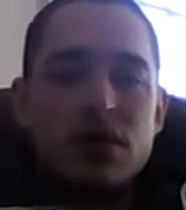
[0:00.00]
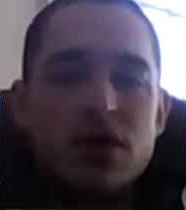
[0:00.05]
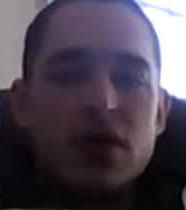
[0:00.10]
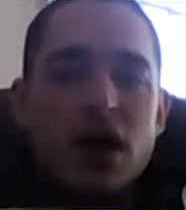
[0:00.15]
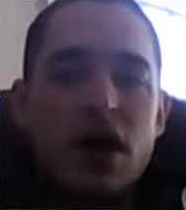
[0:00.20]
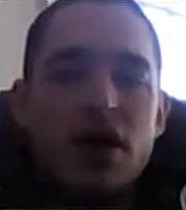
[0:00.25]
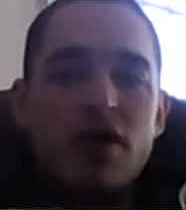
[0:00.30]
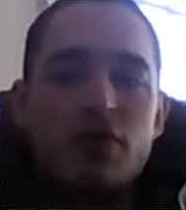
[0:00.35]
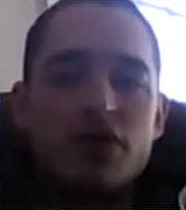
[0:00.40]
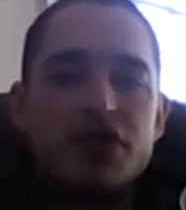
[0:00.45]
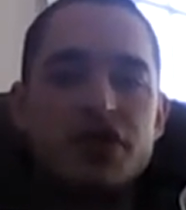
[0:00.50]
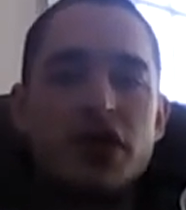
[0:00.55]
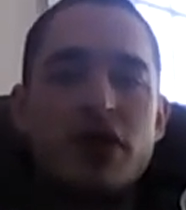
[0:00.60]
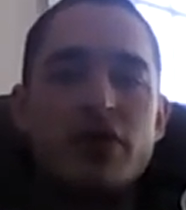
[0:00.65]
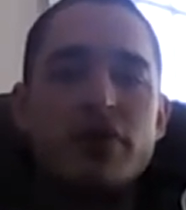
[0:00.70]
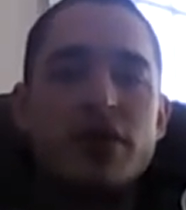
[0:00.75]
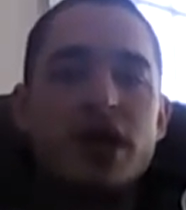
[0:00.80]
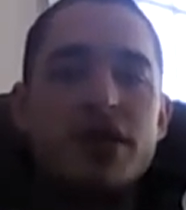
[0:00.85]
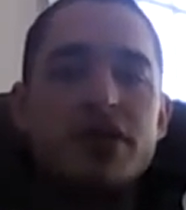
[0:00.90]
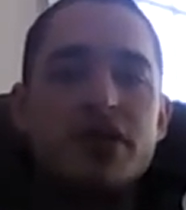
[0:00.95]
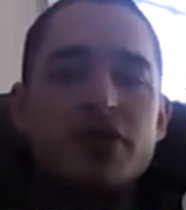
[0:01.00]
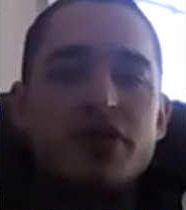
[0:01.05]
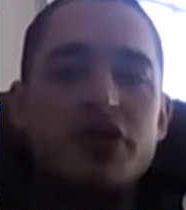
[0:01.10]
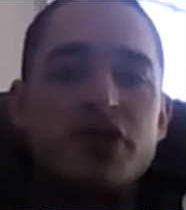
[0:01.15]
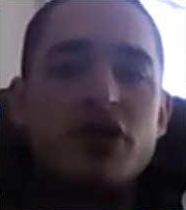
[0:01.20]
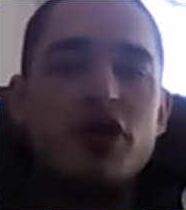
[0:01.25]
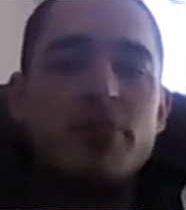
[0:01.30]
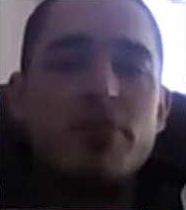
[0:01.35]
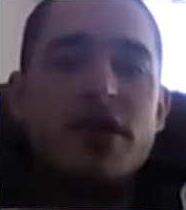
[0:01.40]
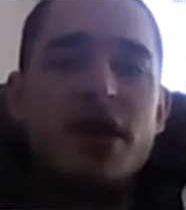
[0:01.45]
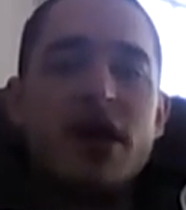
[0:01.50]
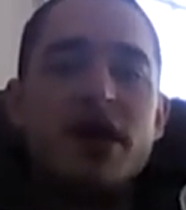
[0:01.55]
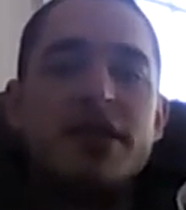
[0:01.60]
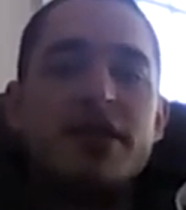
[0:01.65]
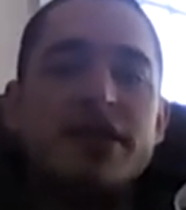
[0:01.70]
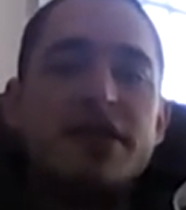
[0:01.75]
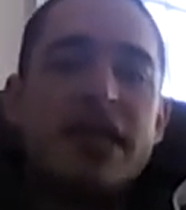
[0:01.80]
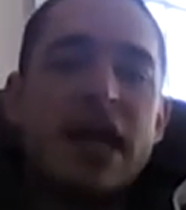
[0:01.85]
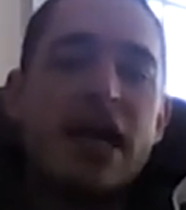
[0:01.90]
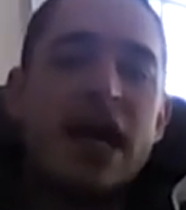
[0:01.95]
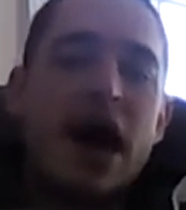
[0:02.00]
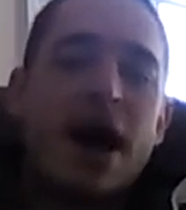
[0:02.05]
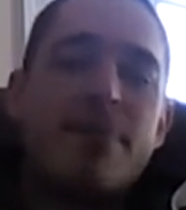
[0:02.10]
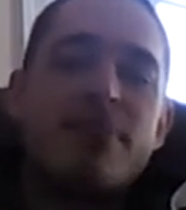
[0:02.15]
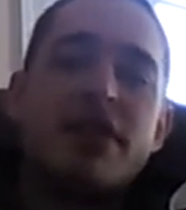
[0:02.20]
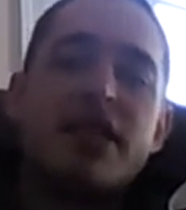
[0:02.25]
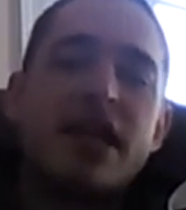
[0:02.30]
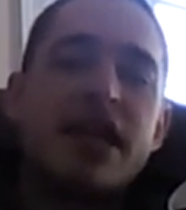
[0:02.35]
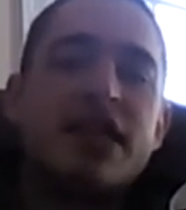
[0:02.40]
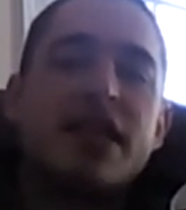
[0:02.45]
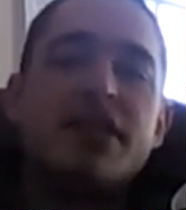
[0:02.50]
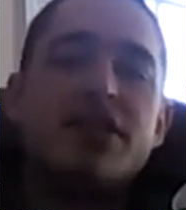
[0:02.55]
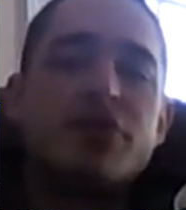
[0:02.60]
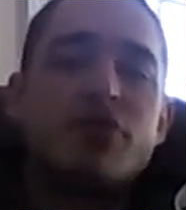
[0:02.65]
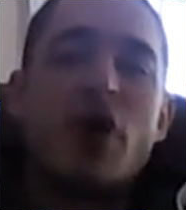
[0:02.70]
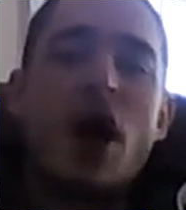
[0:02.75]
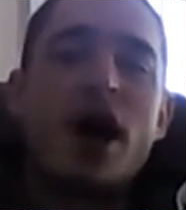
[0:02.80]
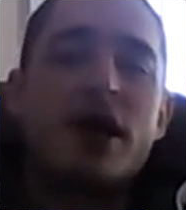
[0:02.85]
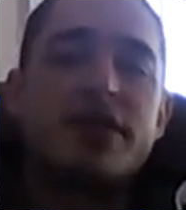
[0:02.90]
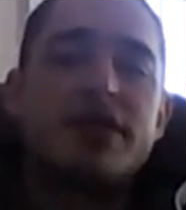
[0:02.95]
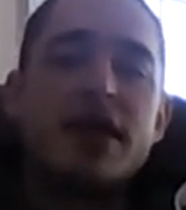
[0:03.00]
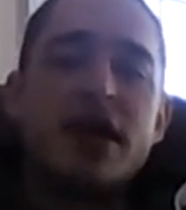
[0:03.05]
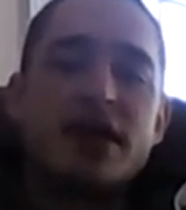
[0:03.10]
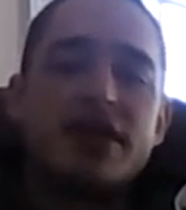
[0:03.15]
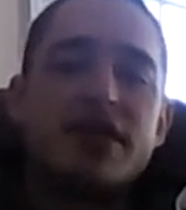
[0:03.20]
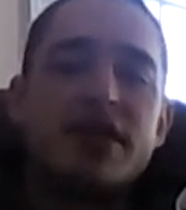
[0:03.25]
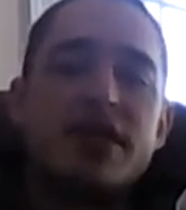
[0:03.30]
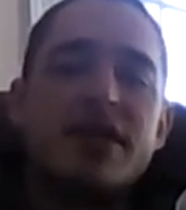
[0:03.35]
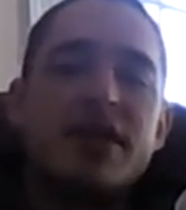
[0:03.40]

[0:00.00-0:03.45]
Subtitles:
All right, what's going on YouTube? Today I'm going to get into rock dust.